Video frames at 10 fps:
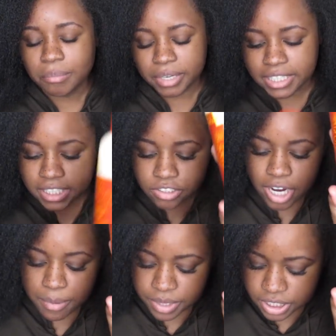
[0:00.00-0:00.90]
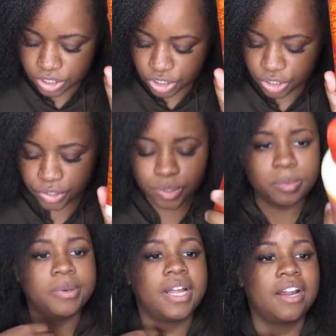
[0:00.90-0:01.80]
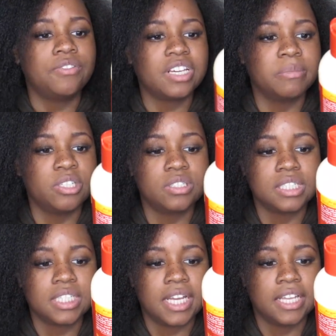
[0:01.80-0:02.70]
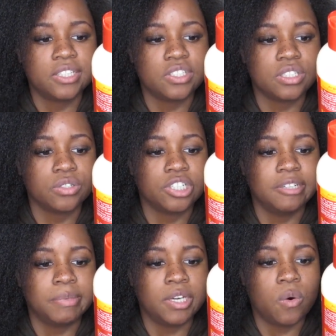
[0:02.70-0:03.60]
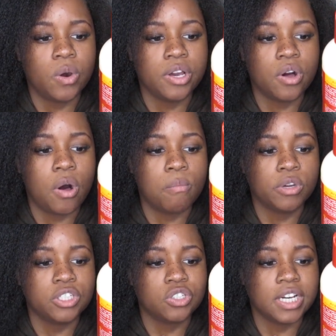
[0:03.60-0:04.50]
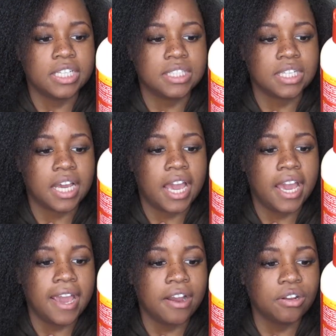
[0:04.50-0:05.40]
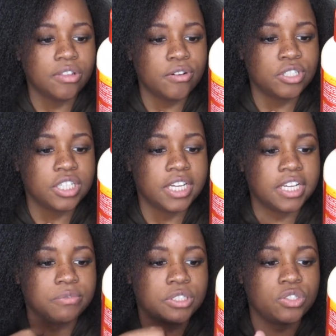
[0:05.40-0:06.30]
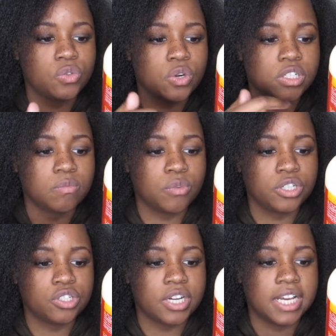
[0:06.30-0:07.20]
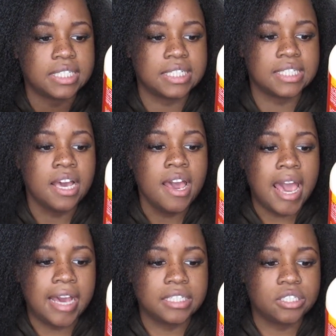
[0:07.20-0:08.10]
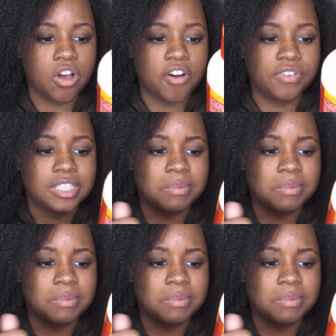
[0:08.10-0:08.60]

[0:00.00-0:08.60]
But I did grab this too, but I don't think I'm going to use it today. This is the Creamy Oil Moisturizing Hair Lotion. It restores, moisturizes, and softens.